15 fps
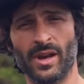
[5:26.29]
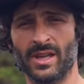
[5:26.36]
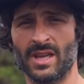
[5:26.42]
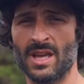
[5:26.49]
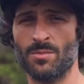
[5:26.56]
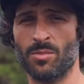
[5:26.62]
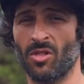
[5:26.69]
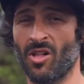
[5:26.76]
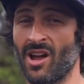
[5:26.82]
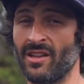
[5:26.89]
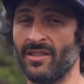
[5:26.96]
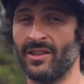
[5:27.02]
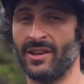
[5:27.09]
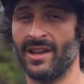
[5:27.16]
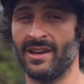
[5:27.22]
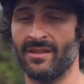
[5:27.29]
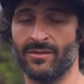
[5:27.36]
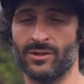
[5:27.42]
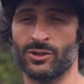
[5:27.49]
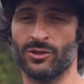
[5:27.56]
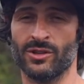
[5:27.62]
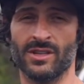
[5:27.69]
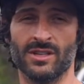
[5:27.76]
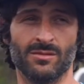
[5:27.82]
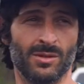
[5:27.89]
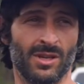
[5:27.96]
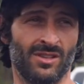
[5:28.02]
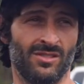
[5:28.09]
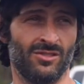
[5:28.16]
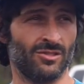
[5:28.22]
to keep a lot of the native trees
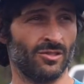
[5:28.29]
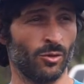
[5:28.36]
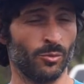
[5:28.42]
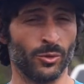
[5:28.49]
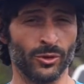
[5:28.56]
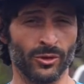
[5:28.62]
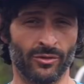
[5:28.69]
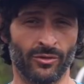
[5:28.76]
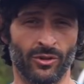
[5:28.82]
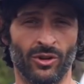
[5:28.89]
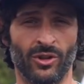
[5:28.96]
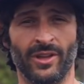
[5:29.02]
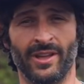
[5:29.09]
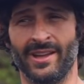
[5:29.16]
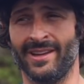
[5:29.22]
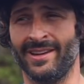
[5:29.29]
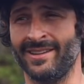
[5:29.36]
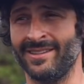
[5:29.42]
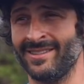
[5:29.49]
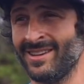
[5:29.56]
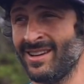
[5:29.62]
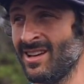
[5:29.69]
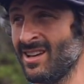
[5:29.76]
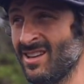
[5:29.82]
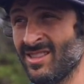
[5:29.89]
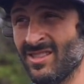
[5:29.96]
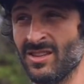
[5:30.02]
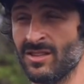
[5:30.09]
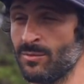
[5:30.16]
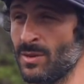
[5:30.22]
because they're so beautiful, and
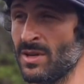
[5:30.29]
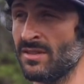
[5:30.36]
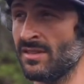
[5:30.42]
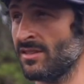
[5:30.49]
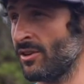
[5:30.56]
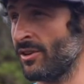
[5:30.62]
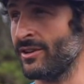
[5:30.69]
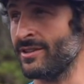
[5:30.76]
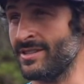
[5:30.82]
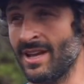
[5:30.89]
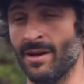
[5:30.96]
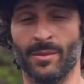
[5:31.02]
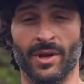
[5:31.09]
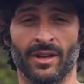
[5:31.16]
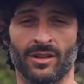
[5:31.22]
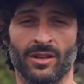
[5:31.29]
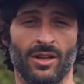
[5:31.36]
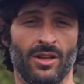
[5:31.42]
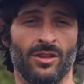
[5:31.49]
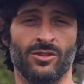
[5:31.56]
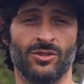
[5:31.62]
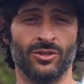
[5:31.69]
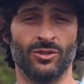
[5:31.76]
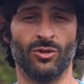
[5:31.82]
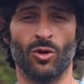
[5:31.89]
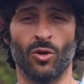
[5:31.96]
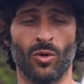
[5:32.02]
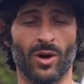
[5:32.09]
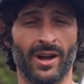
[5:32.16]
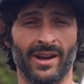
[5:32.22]
these species are endemic to
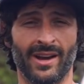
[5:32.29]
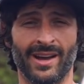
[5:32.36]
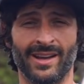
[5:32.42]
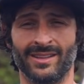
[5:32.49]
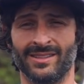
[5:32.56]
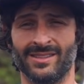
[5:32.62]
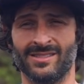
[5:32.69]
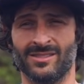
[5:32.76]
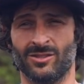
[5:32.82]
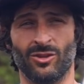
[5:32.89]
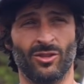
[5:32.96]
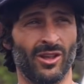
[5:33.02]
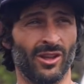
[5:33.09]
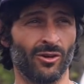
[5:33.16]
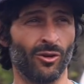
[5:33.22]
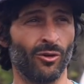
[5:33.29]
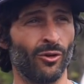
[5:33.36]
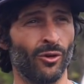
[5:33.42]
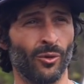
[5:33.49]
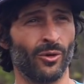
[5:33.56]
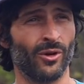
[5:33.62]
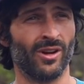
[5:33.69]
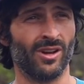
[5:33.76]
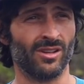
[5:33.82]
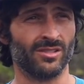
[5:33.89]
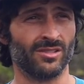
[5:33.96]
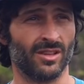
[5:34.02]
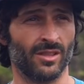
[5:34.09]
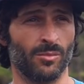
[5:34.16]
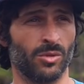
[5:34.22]
Hawaiian Islands, so they grow nowhere
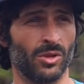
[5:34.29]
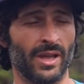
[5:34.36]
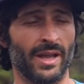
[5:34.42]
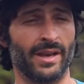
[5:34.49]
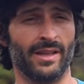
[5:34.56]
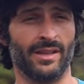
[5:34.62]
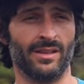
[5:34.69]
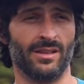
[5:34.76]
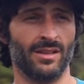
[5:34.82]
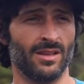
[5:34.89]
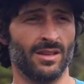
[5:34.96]
else on the planet.